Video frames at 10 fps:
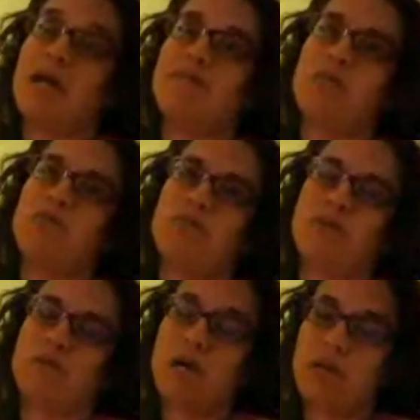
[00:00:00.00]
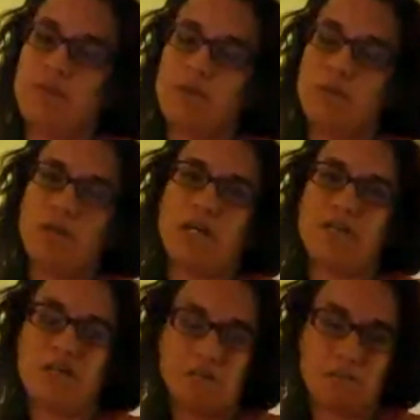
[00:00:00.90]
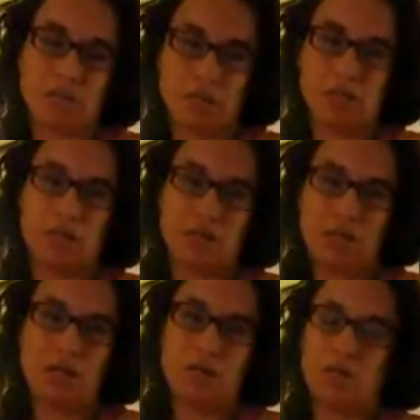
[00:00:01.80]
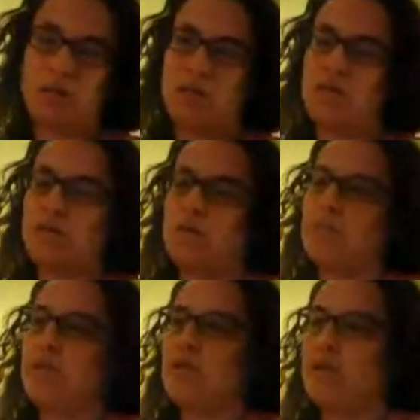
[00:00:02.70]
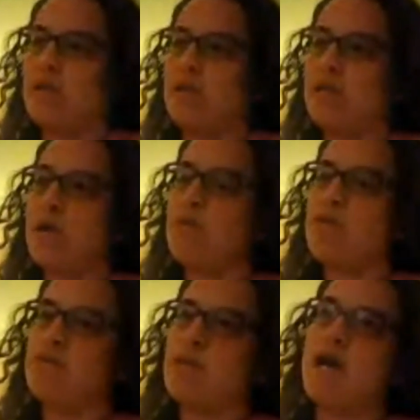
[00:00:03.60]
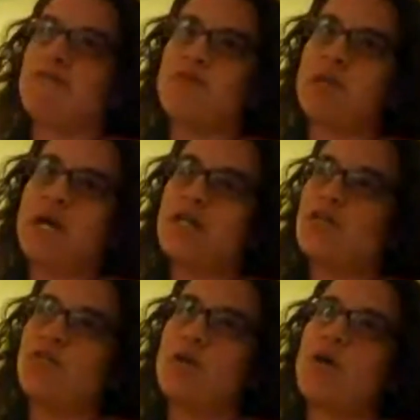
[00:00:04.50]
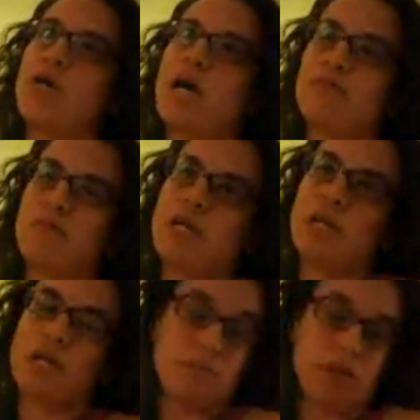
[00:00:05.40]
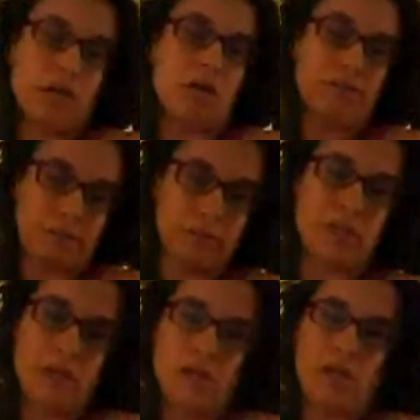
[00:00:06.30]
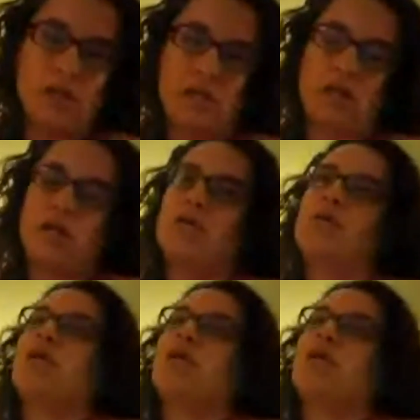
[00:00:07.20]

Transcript: And like afterwards, I felt, wow, that felt good. I said something out loud, you know. And that was after that, not too long after that, I cut my hair off, you know.